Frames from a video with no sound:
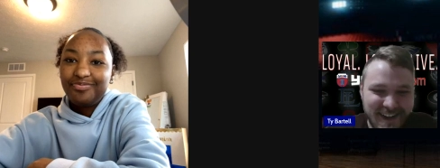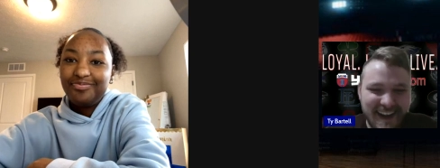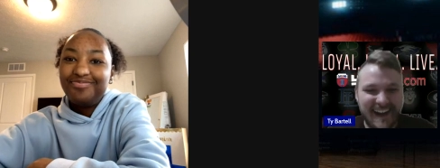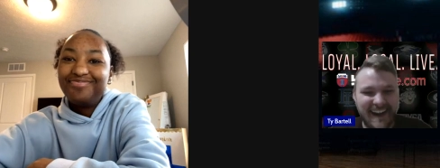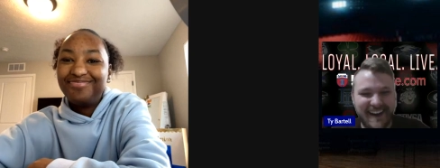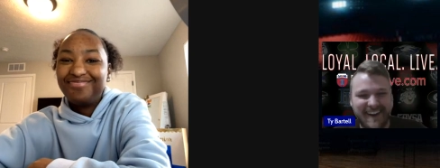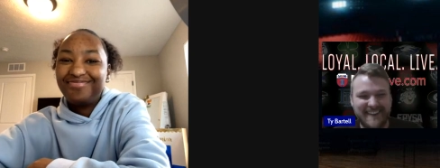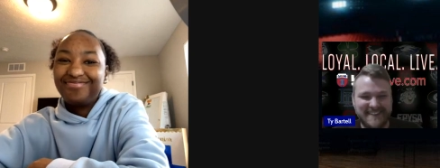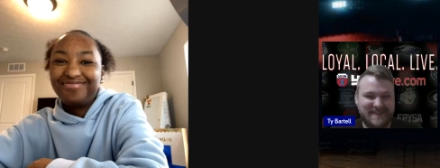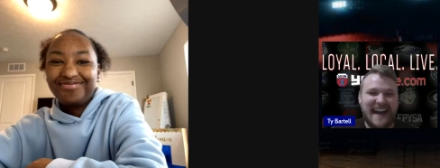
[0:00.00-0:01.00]
Speaker 1: in
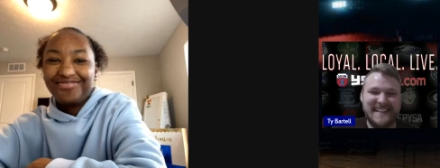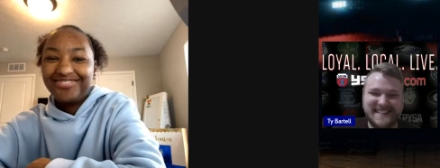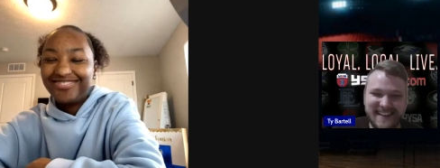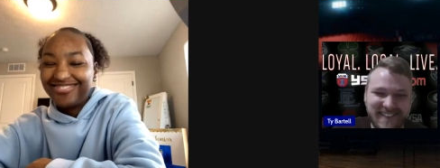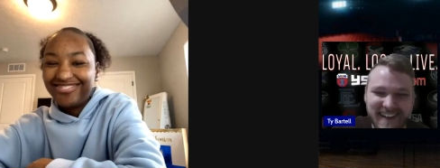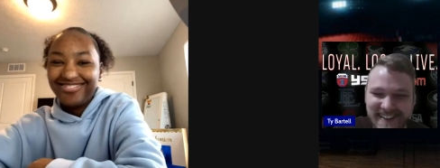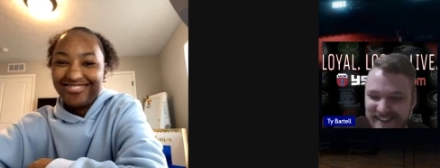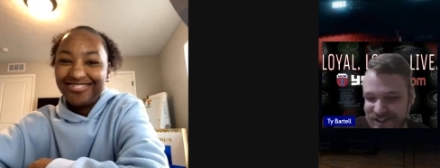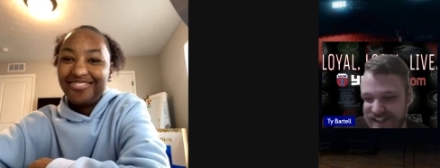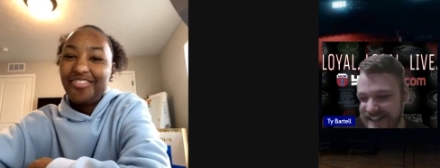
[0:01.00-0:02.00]
girls basketball too.
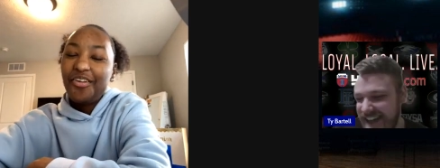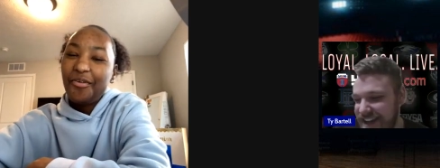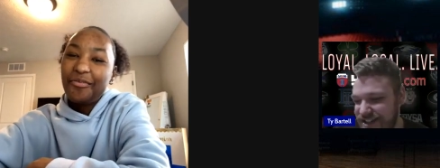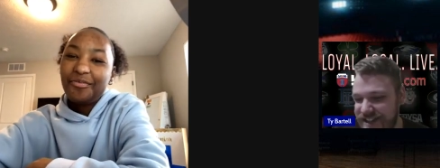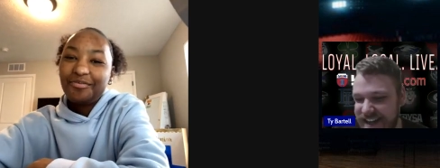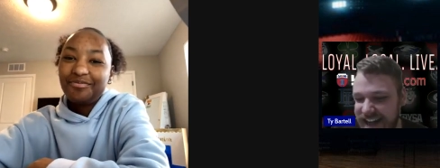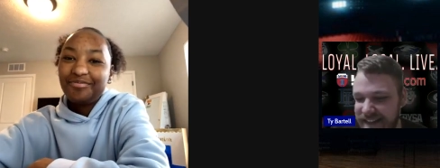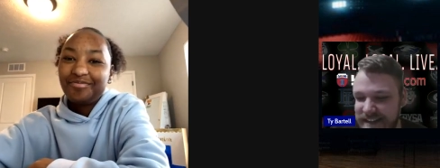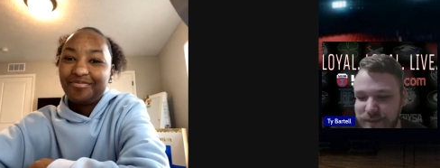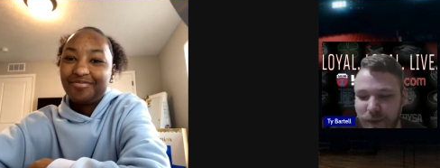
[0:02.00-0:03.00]
She's she's an
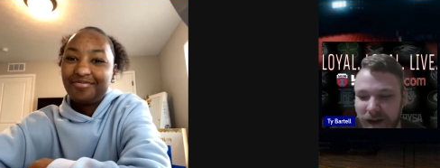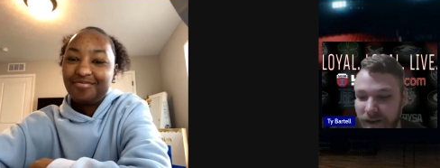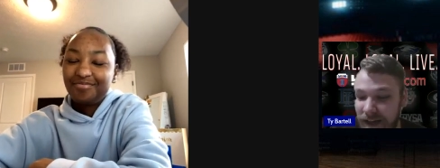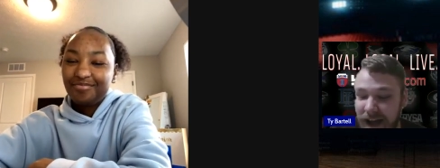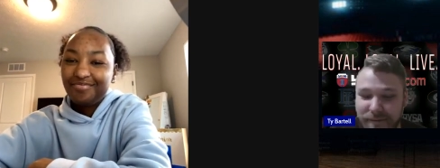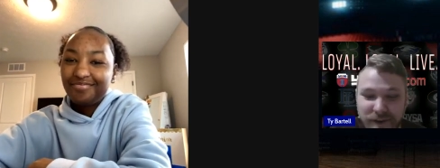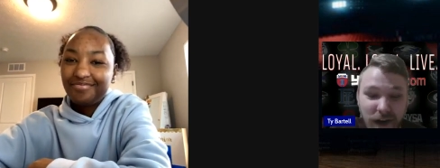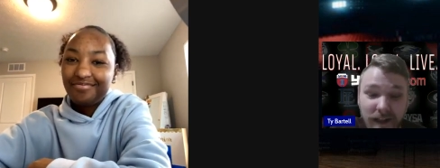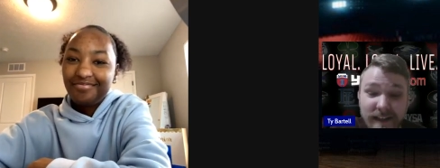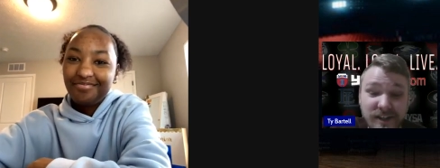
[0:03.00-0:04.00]
endless well of
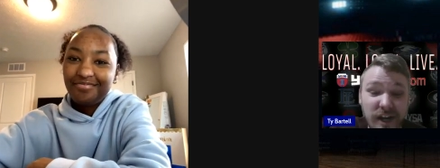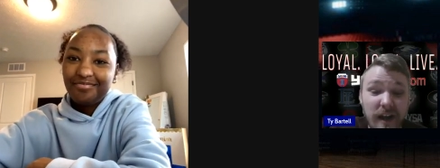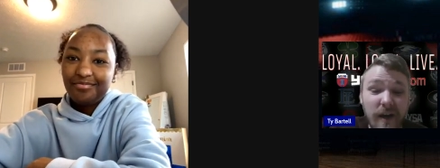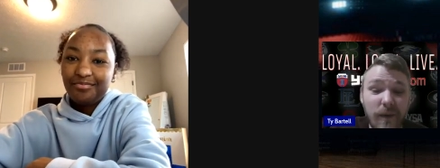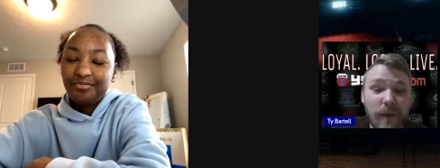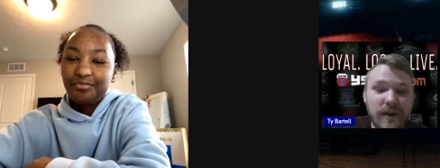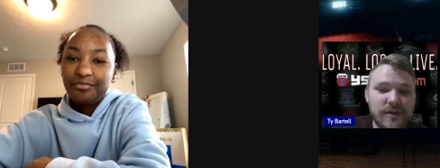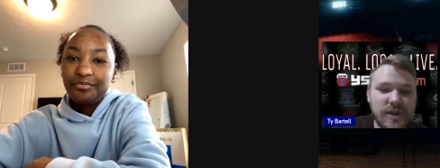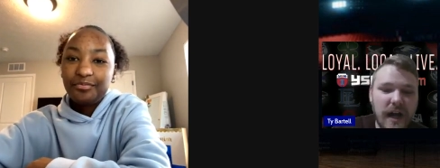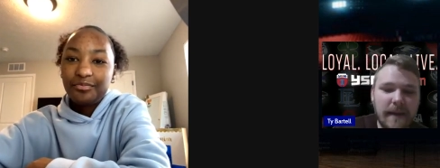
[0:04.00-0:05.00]
knowledge. When you
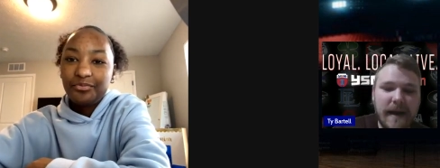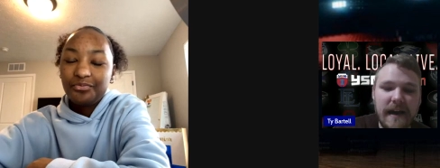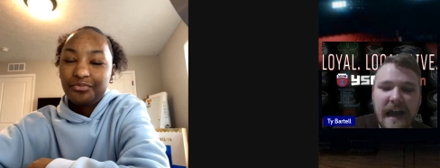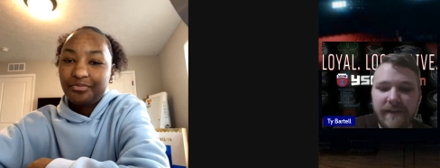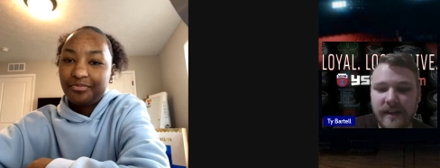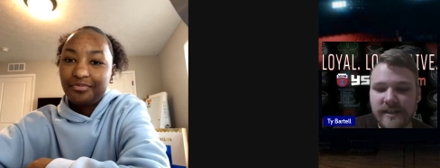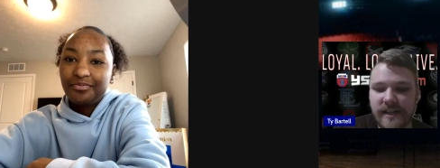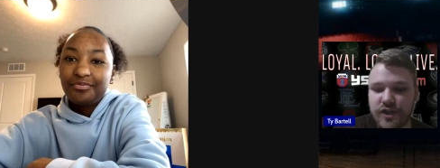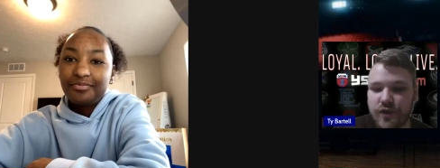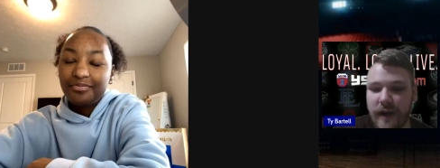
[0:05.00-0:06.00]
talk about having
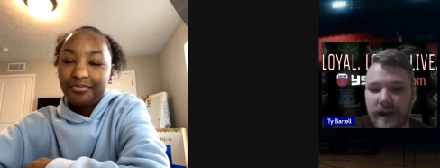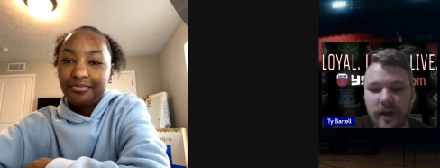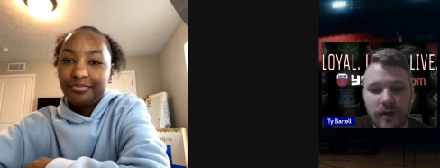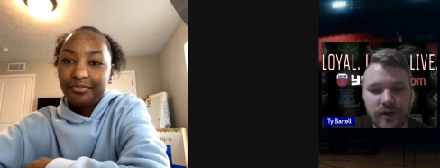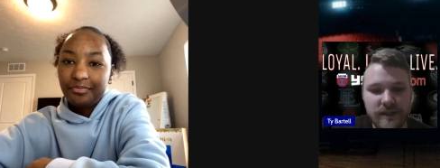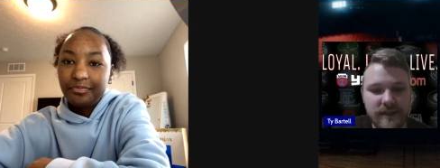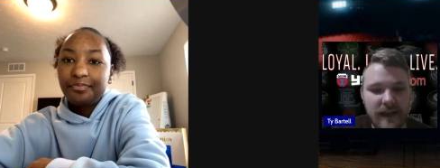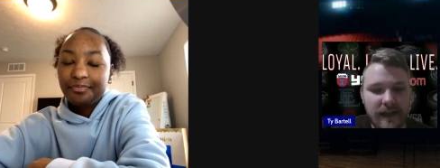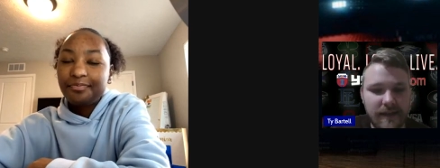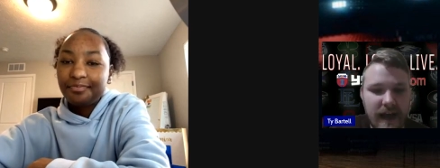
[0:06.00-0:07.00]
such great coaches
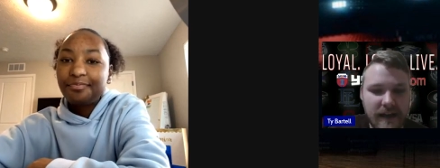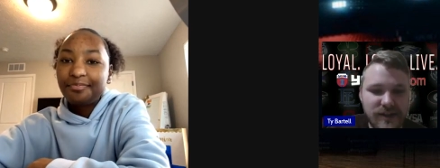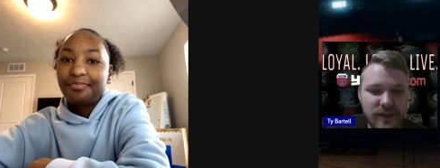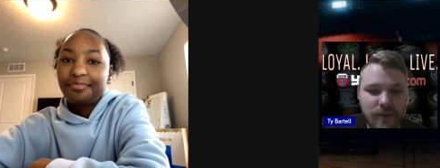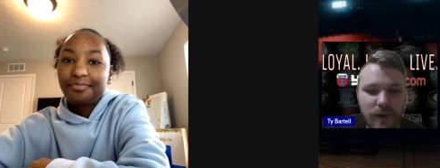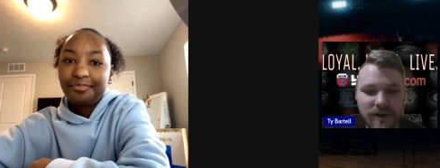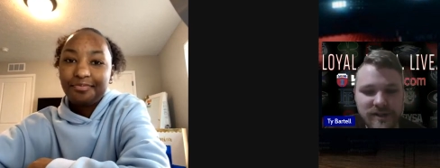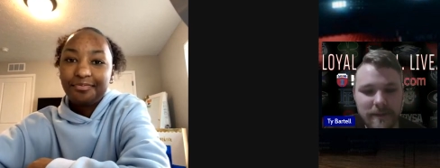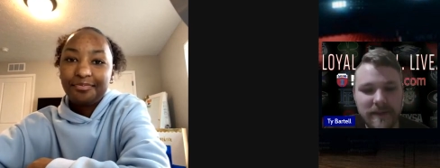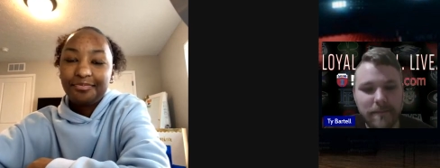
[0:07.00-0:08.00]
like that too, what are
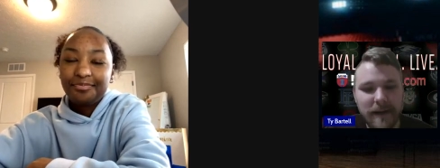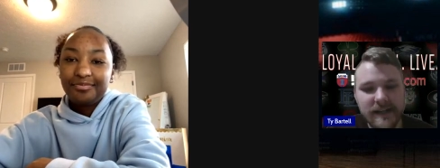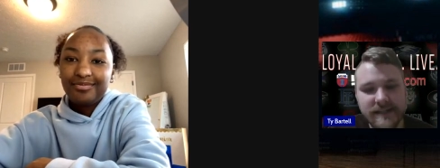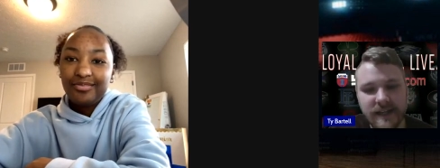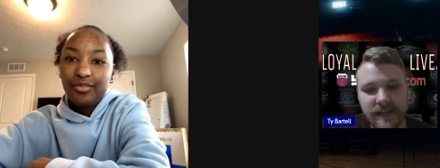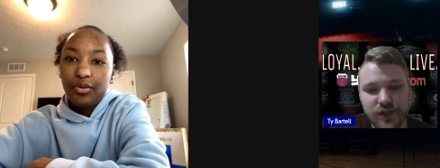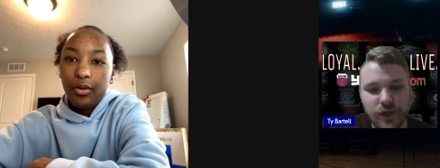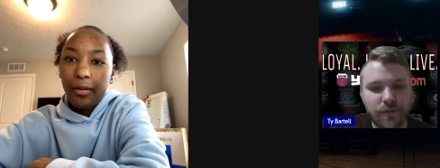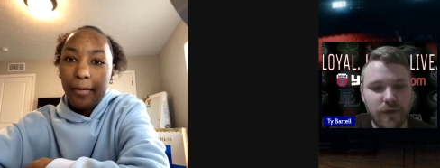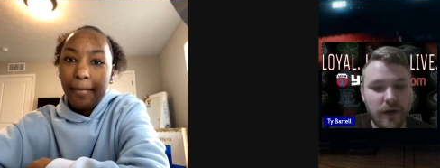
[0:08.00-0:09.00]
some of the biggest things
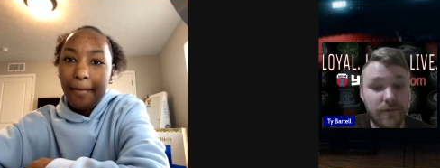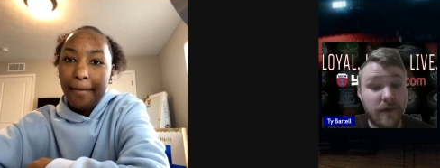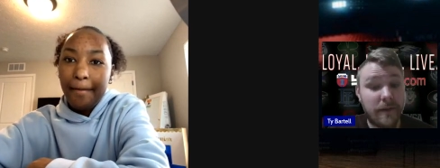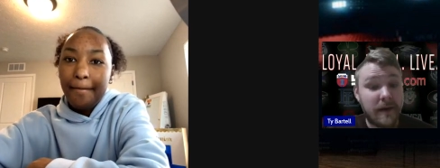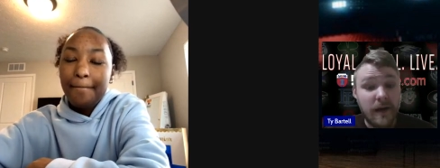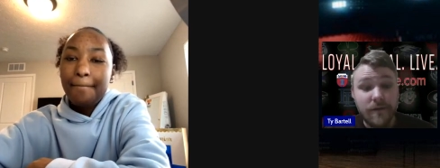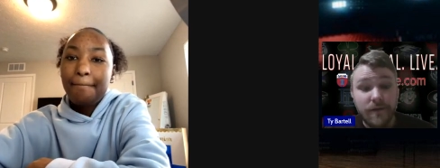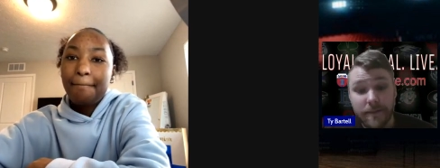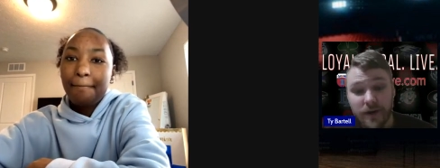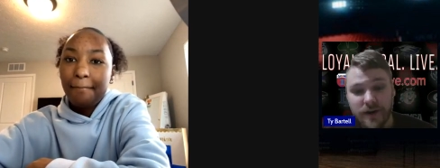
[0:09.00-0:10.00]
you've learned from
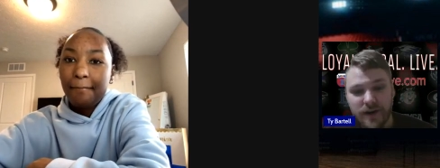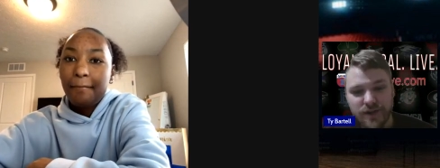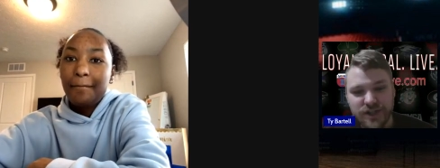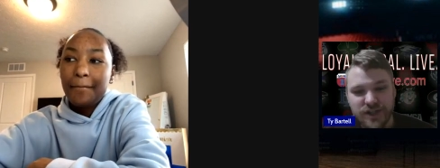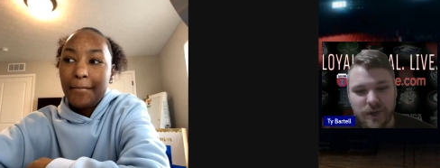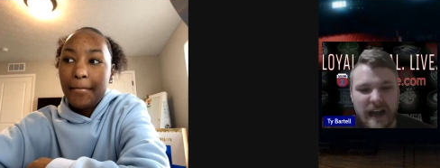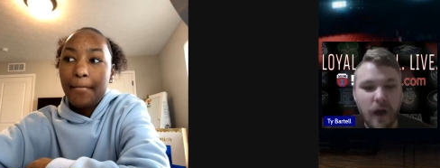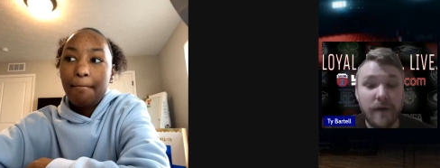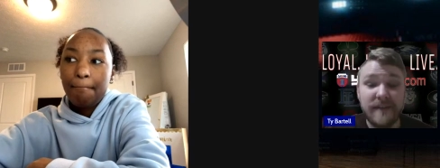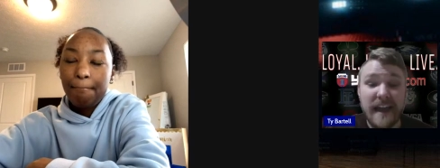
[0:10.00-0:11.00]
from your coaches too, and
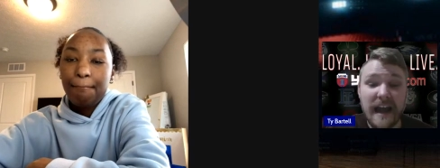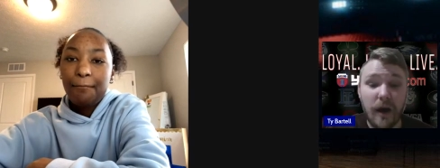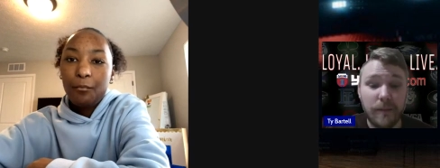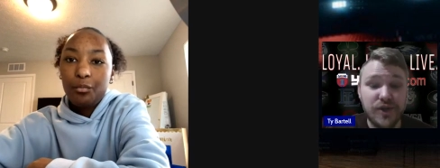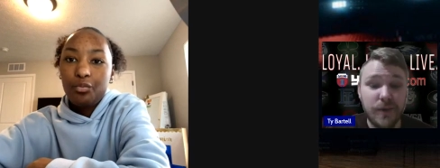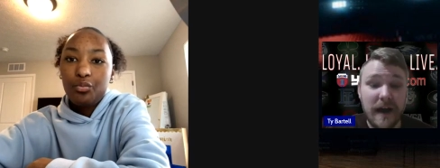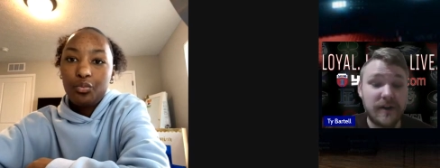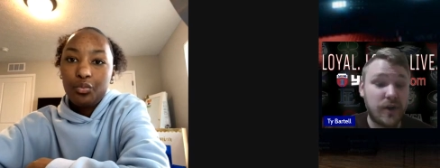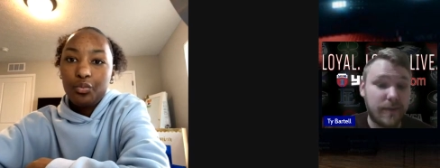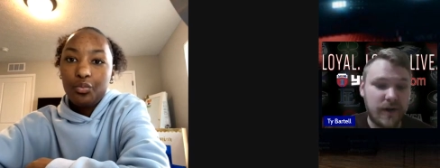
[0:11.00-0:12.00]
how have they helped you out in
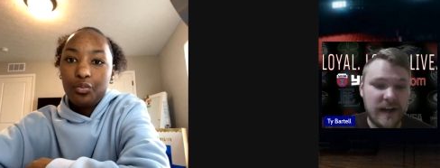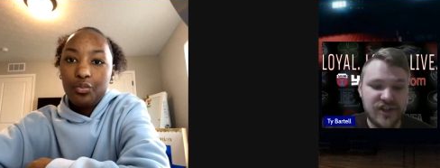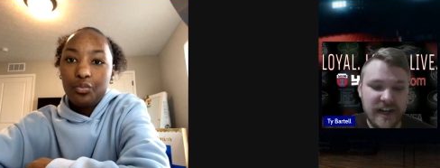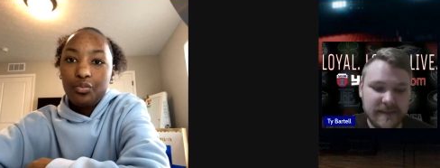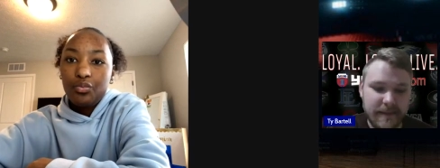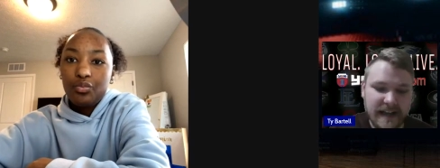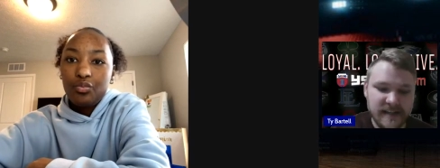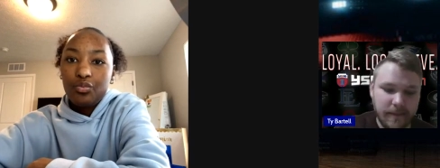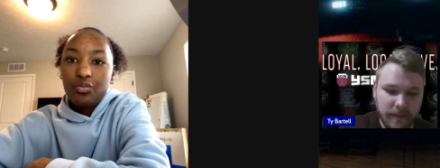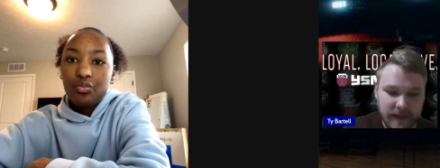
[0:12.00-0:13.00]
your progression as a
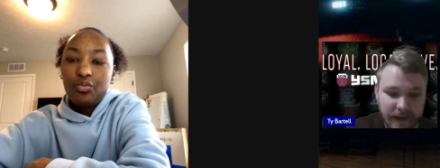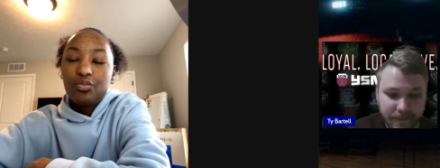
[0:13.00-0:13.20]
basketball player?